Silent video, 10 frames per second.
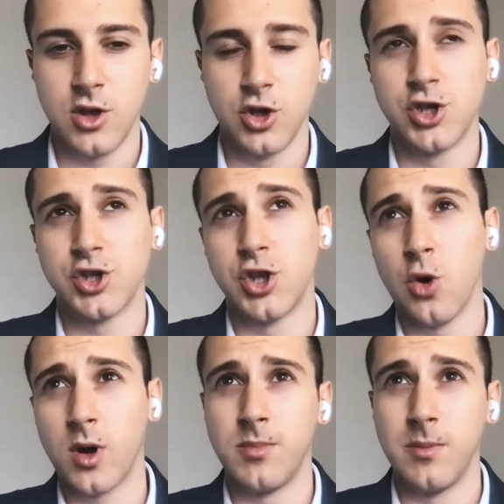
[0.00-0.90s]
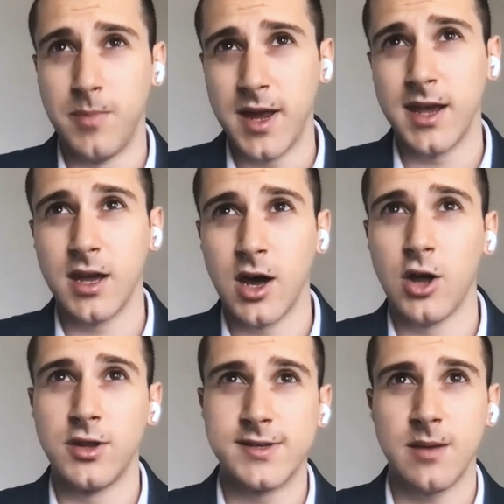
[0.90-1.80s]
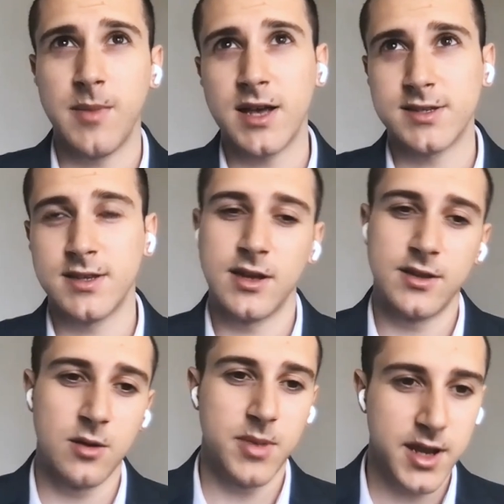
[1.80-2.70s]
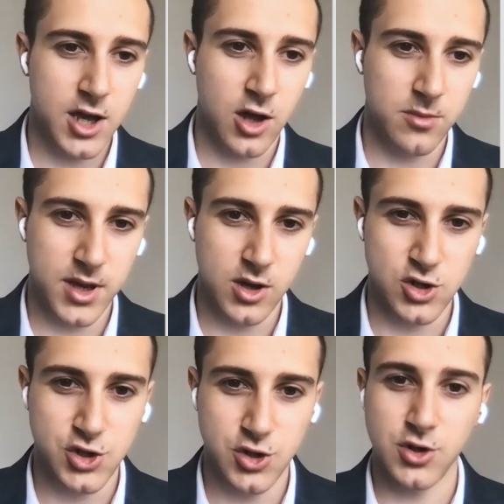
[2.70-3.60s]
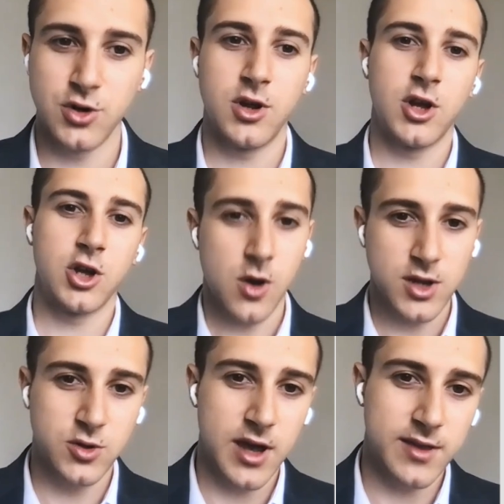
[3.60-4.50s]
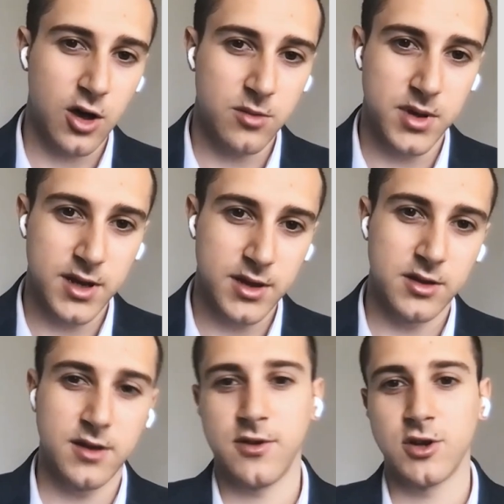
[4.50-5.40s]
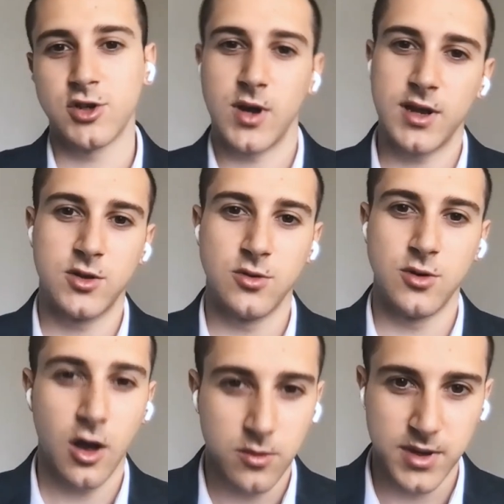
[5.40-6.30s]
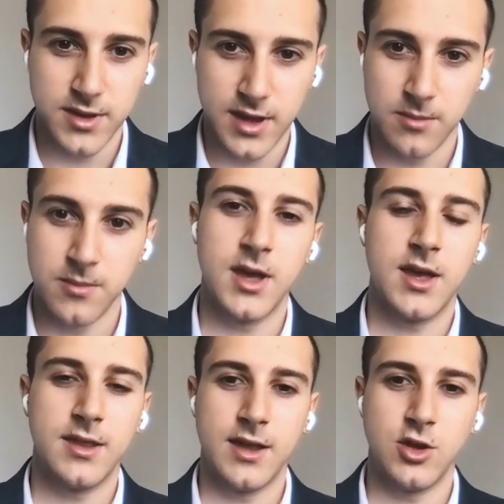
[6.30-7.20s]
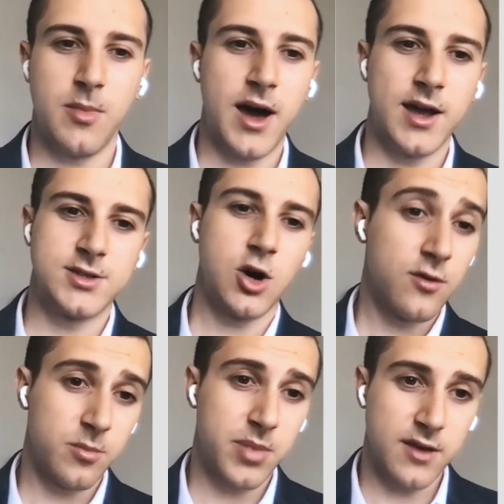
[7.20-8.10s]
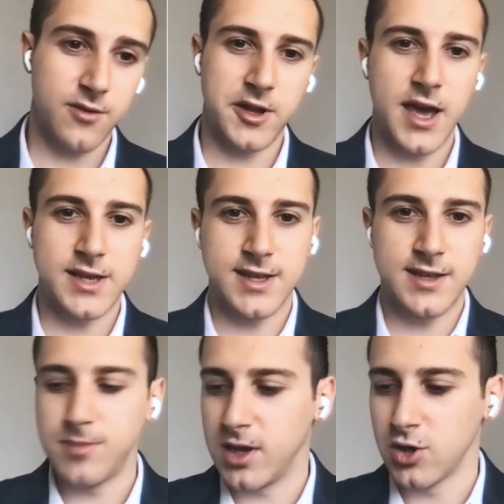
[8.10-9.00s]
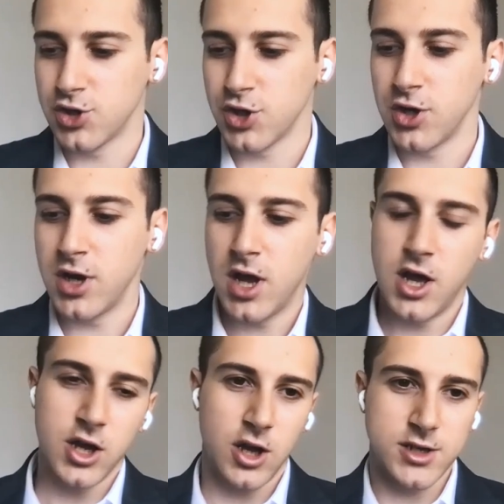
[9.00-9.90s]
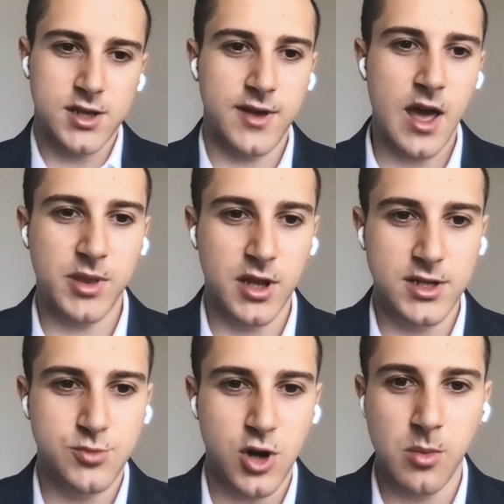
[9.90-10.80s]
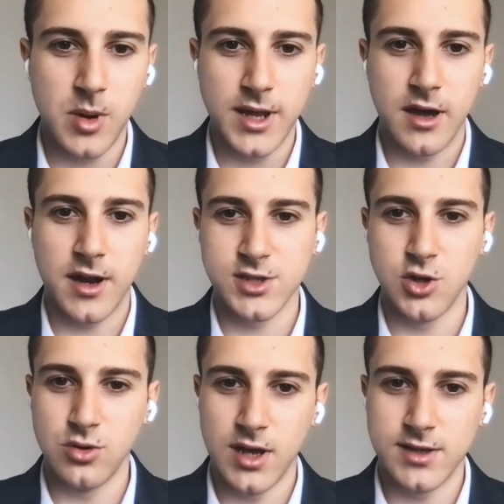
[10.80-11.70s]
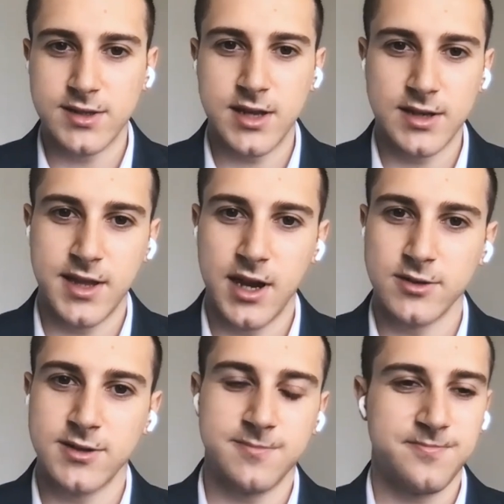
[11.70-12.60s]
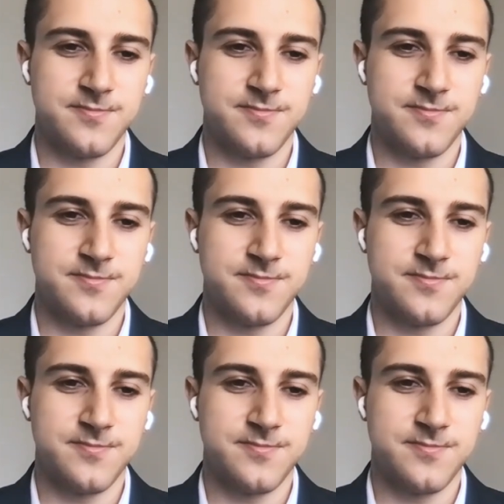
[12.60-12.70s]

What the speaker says: You just don't want to be bidding on the same asset that they're bidding on because you're going to get outbid. And if you're trying to outbid them, then you might overpay for the asset because your cost of capital is probably not as good as theirs.